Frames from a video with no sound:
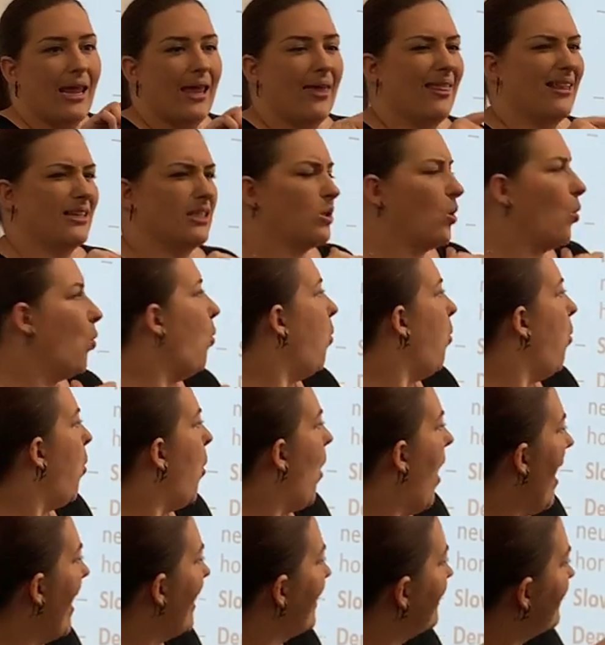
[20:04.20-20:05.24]
take the
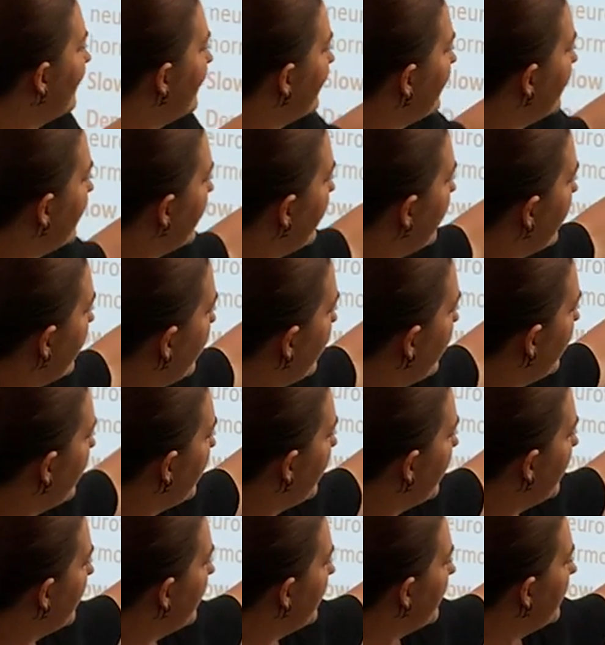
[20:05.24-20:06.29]
place of T tubules.
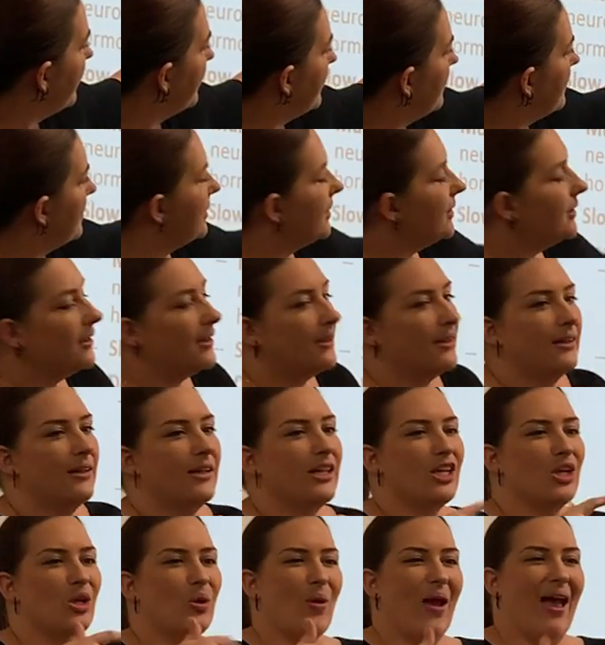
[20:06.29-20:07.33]

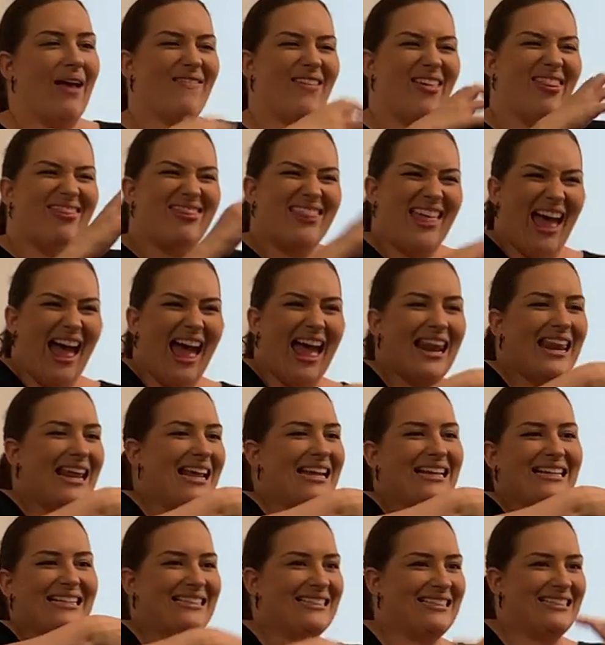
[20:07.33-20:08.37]
They conduct
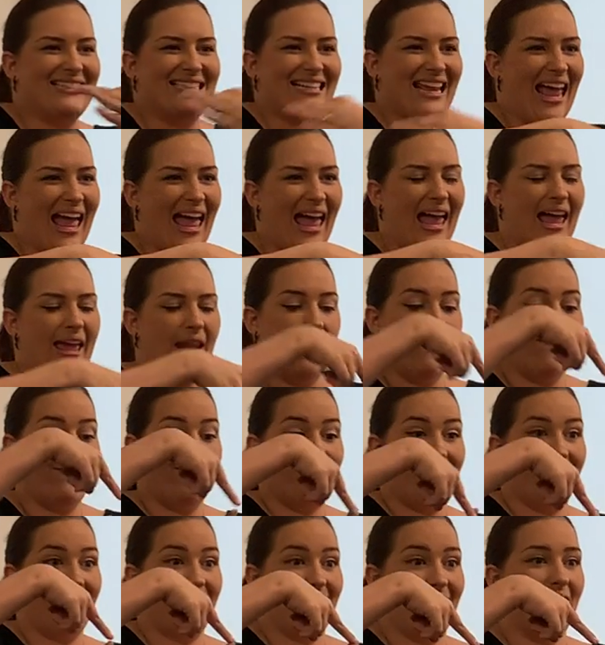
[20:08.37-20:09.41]
current.
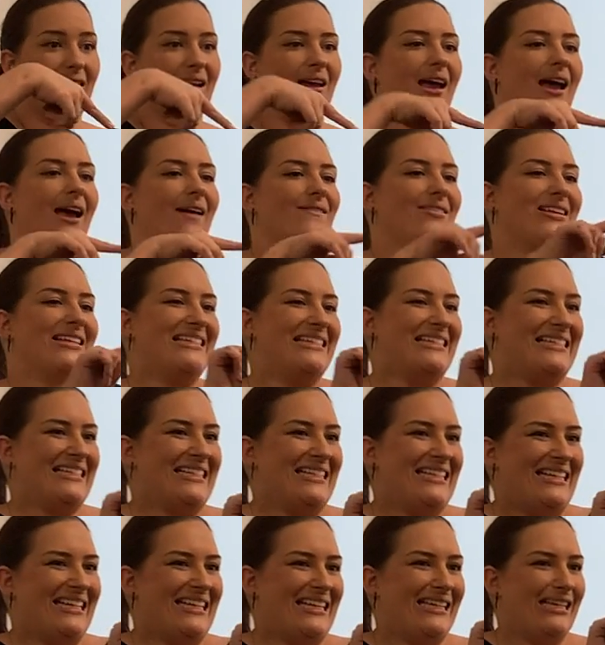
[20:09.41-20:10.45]
Caveoli
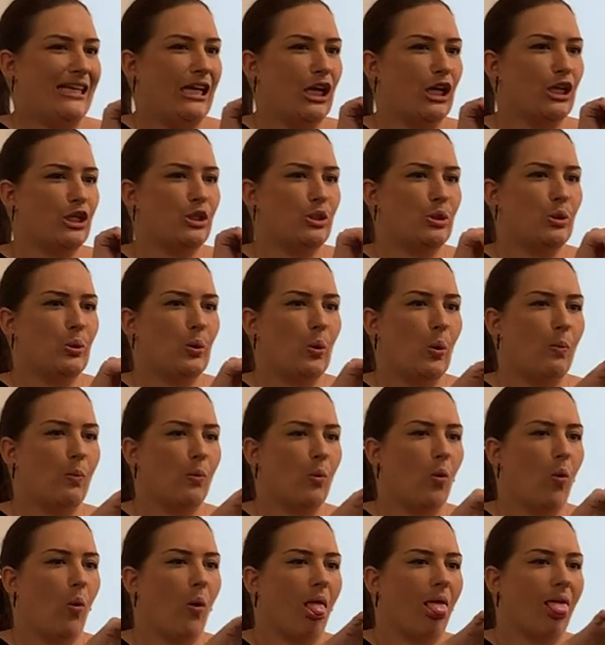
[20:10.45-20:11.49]
help conduct
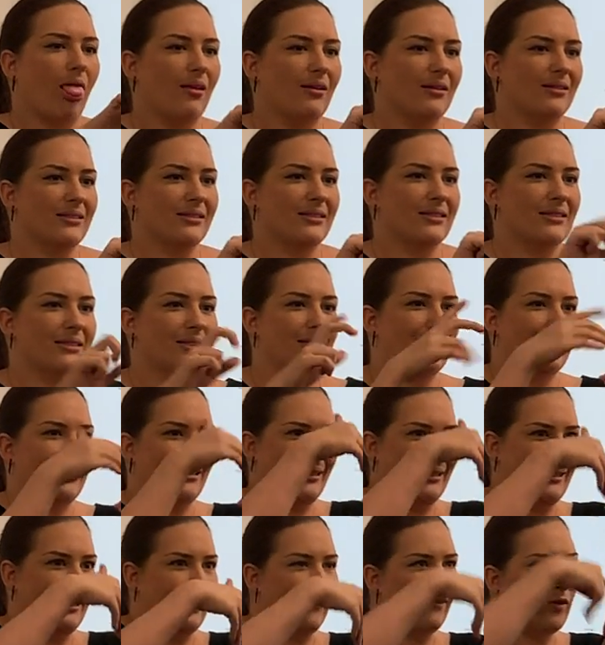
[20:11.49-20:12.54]
current
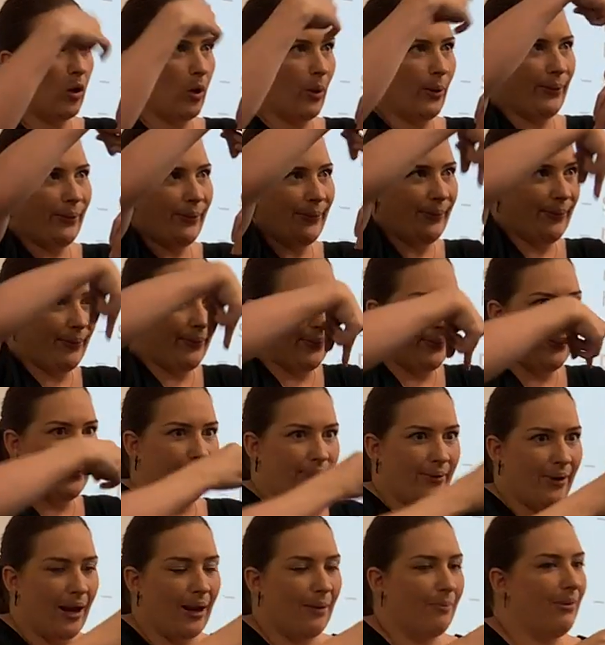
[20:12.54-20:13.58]
through the electrically
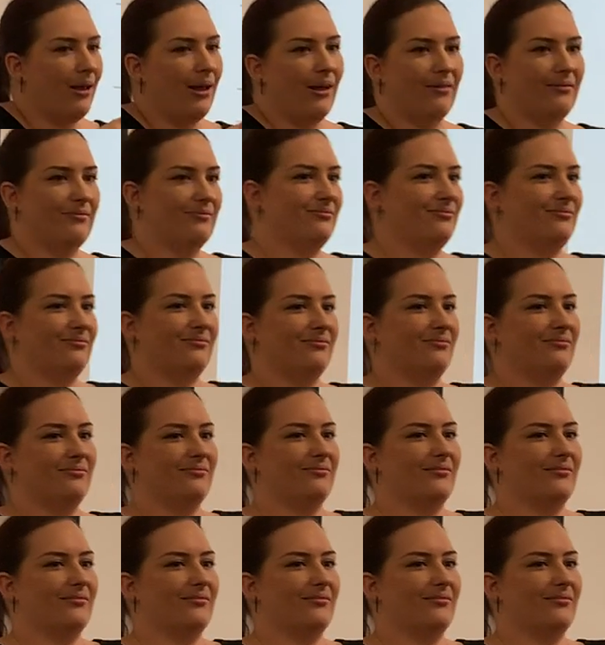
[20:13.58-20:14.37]
excitable membrane.